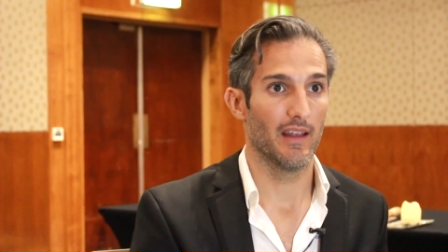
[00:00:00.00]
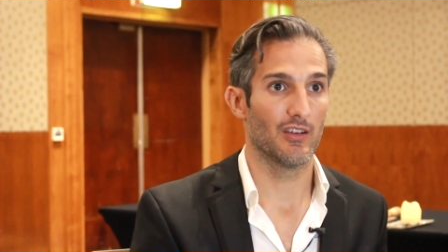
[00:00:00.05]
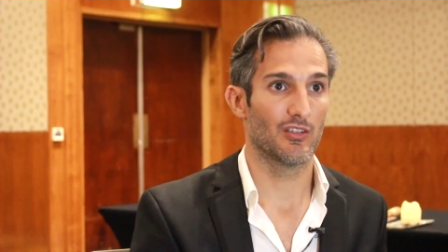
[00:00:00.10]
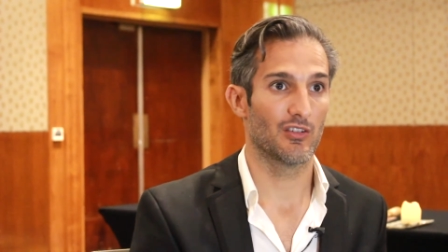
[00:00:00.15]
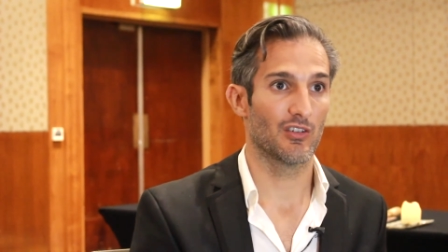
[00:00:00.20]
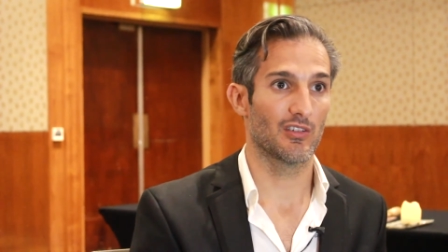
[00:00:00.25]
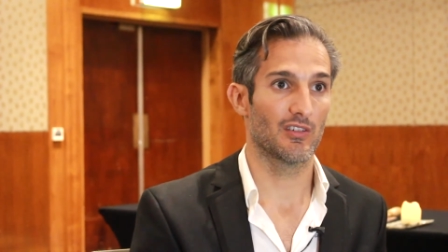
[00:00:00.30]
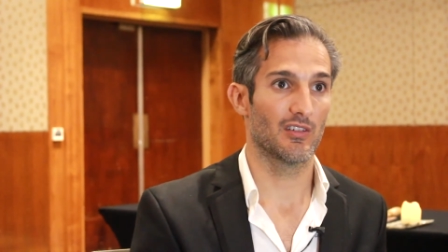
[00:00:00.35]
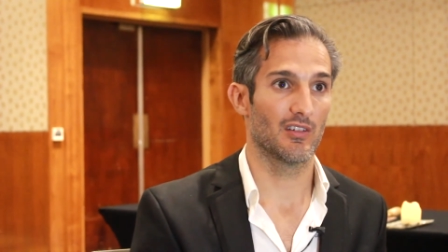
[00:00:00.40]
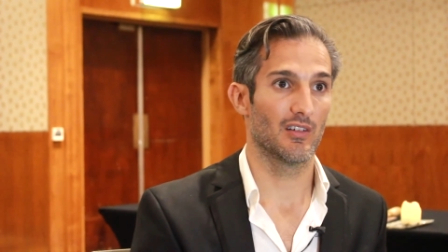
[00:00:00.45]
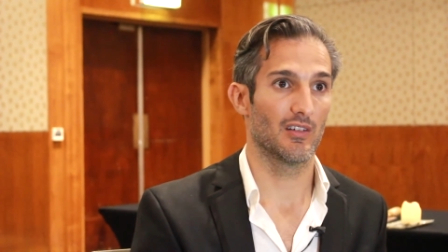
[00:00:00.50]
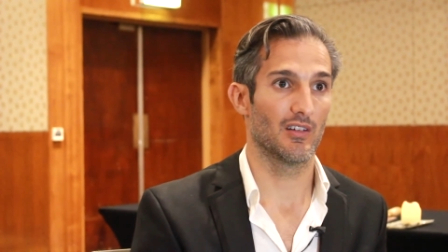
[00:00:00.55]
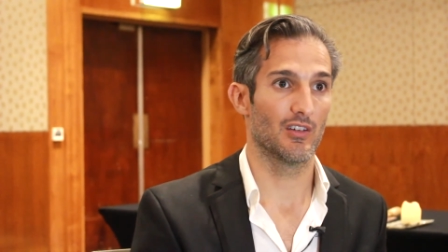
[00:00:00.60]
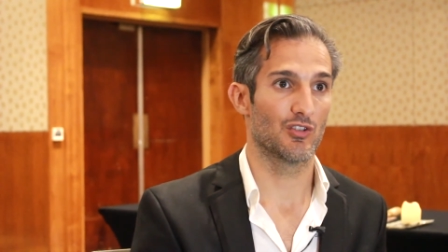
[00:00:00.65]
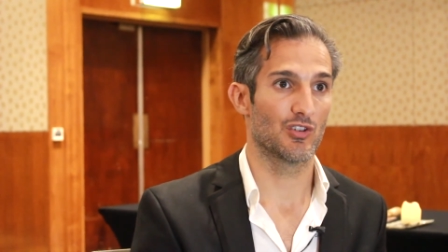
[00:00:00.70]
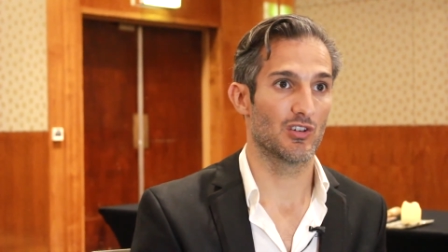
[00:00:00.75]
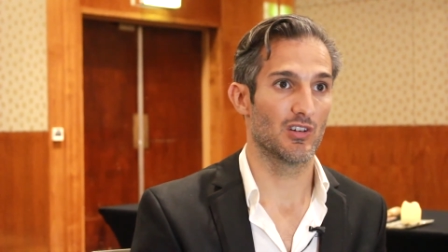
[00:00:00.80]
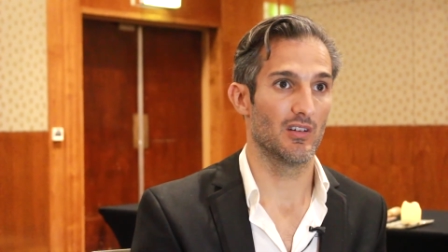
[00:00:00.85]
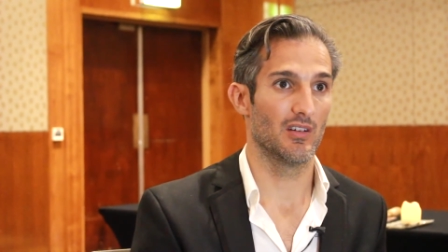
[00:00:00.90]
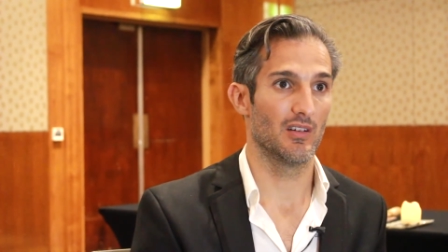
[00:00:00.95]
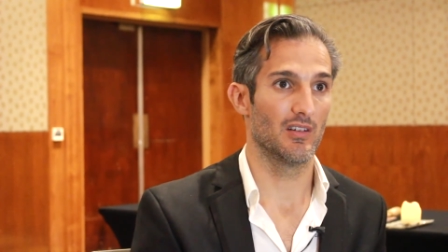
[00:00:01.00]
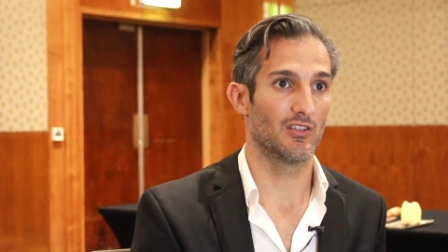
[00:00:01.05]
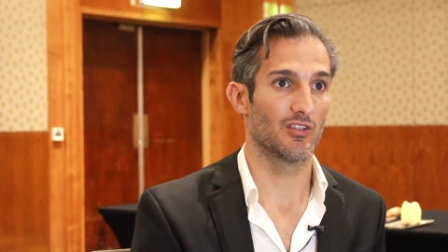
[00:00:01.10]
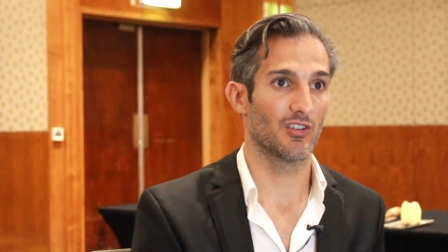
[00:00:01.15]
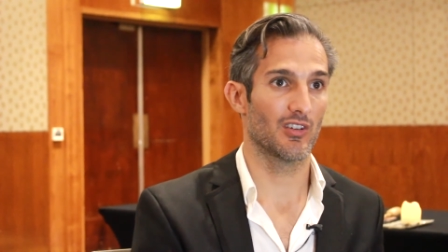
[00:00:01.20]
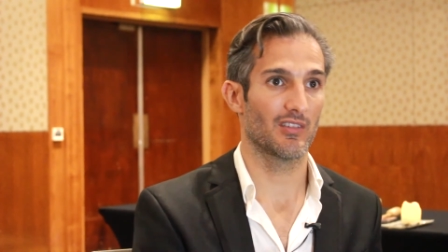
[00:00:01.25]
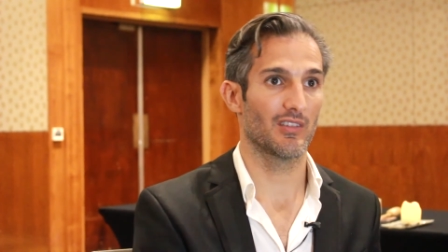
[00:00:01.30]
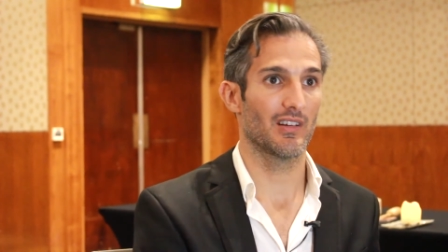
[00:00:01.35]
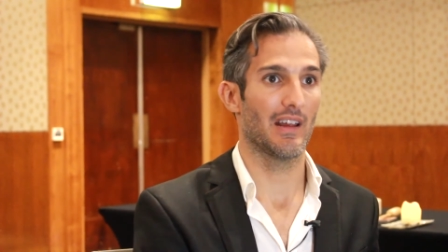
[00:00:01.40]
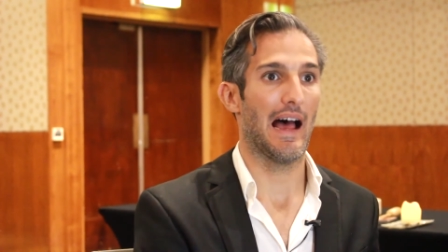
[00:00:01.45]
It's just
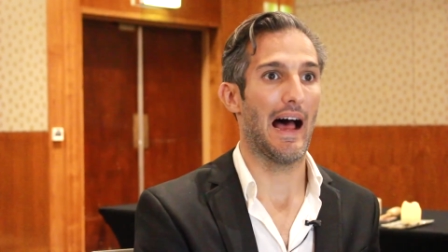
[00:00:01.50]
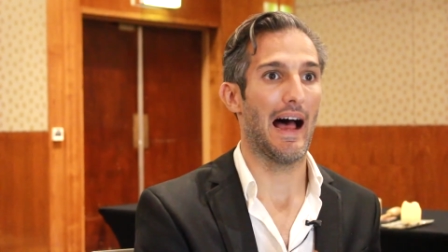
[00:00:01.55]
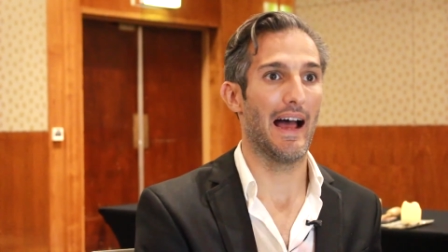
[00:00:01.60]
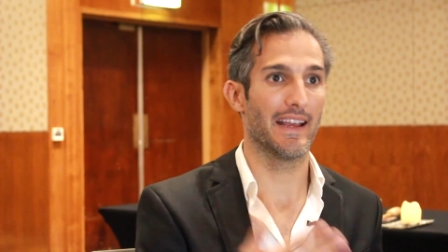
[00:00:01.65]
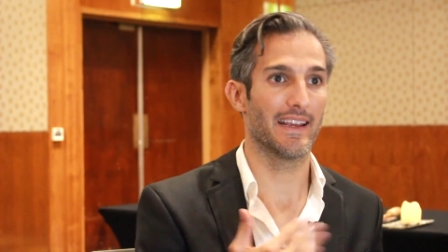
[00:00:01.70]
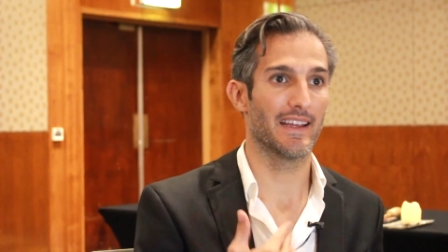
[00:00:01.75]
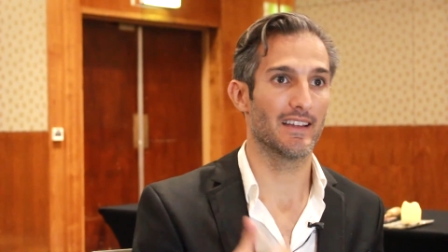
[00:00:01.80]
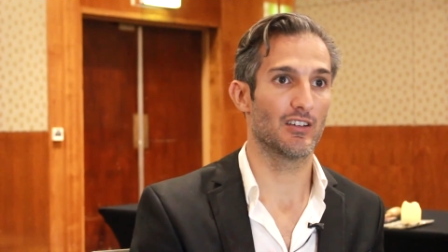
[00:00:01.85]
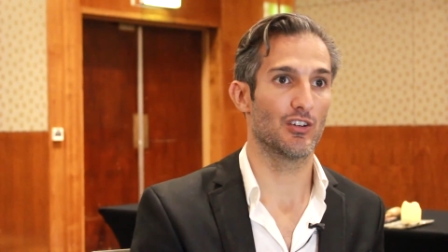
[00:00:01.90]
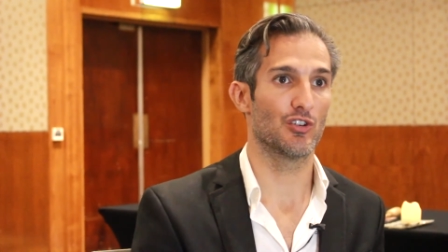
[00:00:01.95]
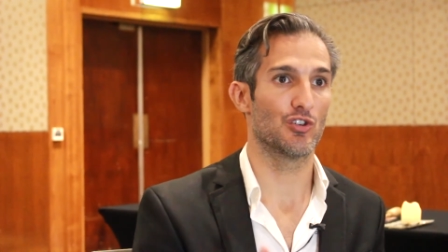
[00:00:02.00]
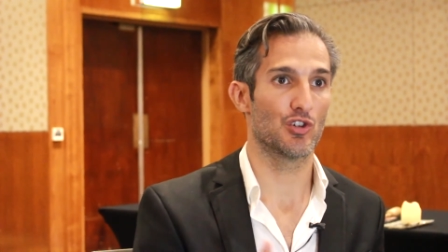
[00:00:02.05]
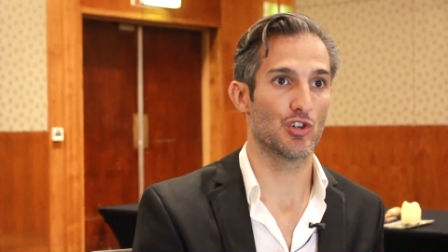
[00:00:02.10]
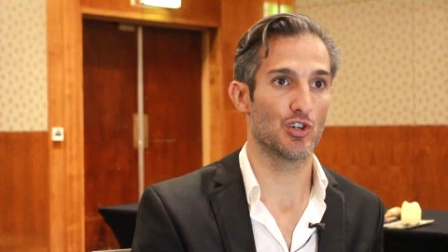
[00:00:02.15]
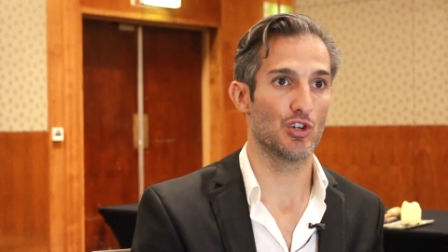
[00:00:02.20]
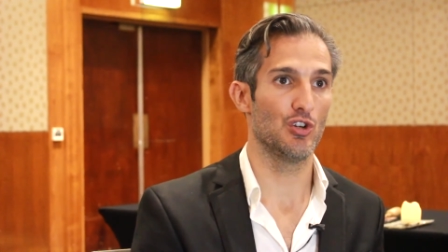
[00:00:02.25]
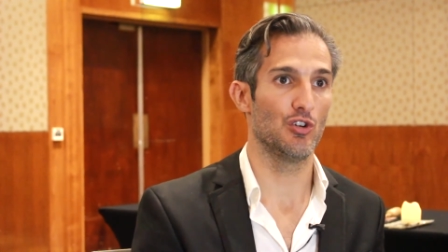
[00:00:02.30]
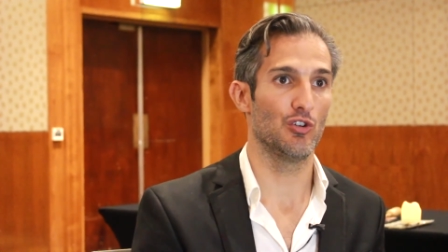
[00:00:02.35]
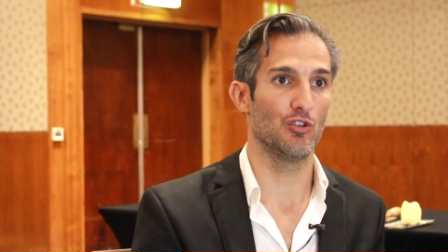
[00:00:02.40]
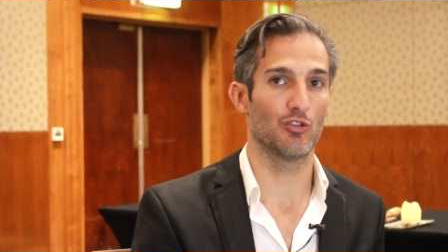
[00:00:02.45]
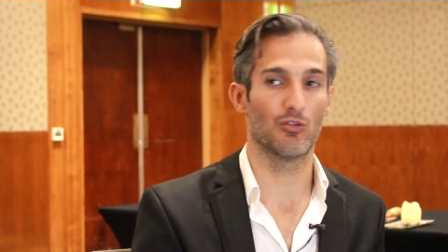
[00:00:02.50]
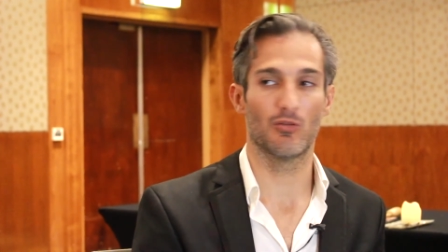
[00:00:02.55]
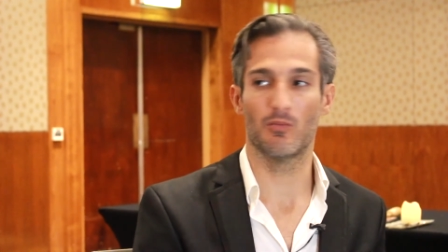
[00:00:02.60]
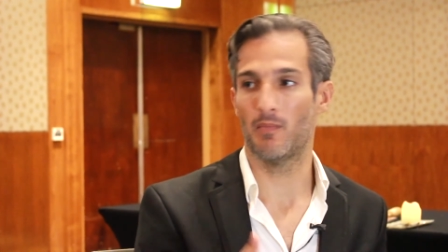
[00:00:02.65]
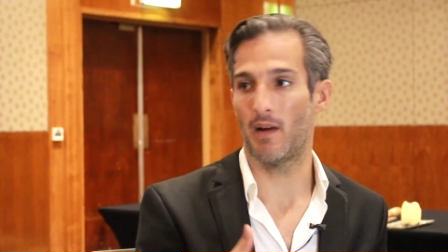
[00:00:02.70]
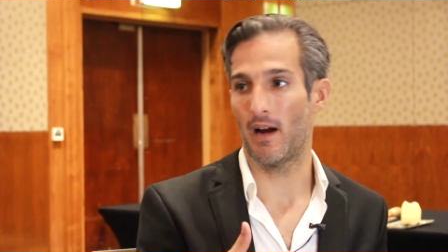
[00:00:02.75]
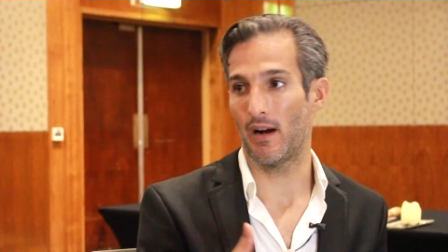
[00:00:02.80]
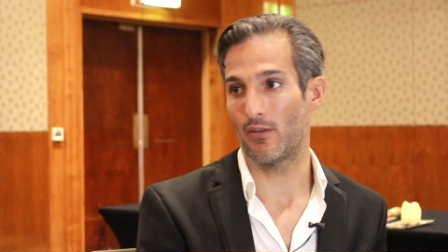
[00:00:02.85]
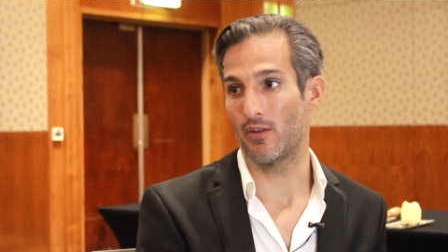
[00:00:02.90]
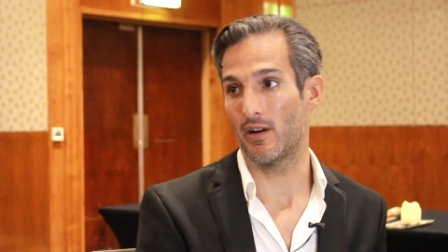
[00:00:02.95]
I get to choose
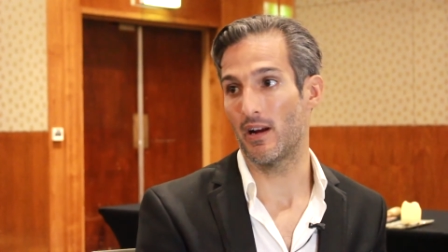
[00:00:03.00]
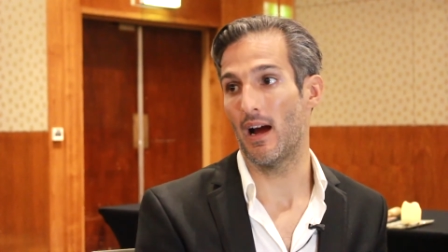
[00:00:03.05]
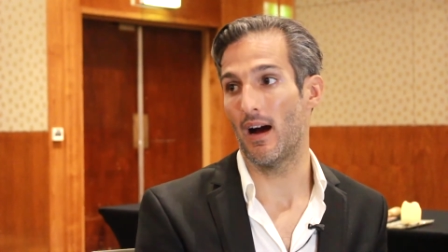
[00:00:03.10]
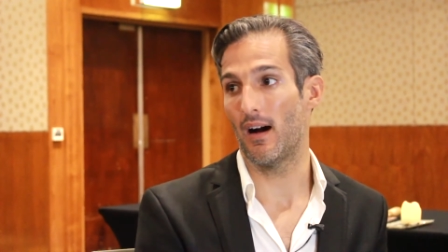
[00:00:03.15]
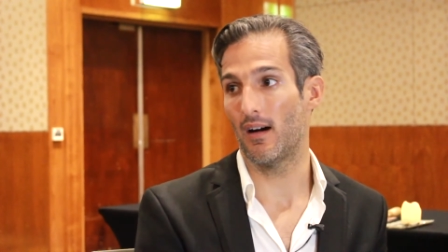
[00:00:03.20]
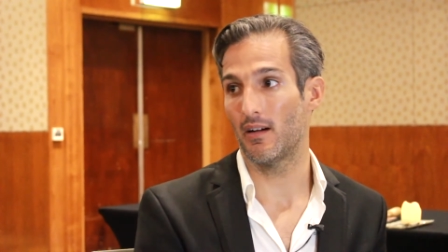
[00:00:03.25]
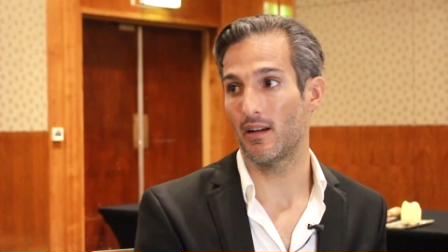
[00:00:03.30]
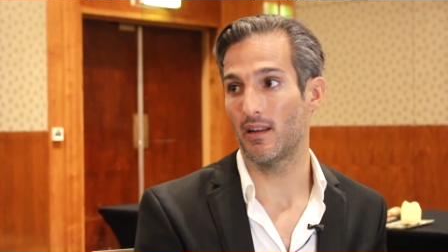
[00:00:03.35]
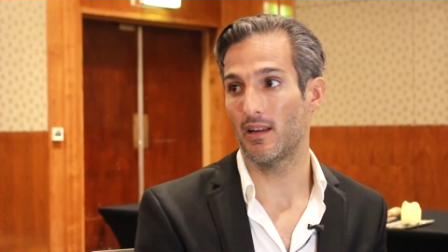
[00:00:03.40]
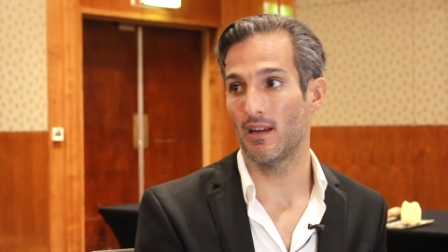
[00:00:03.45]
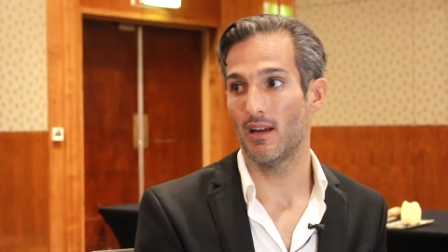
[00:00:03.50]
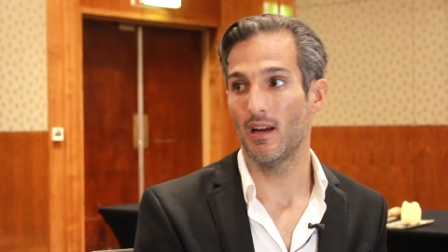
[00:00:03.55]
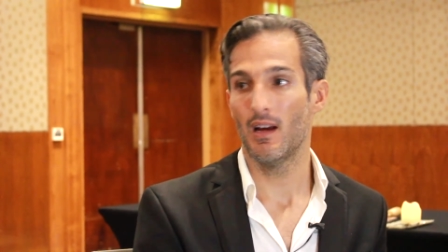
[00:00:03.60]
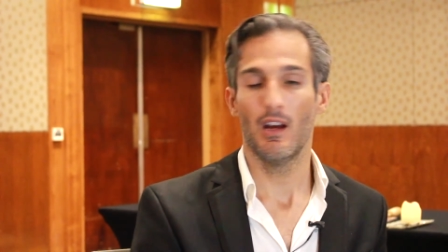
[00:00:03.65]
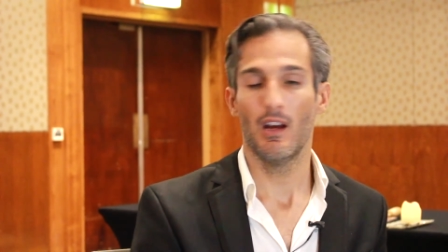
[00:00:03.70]
my reality.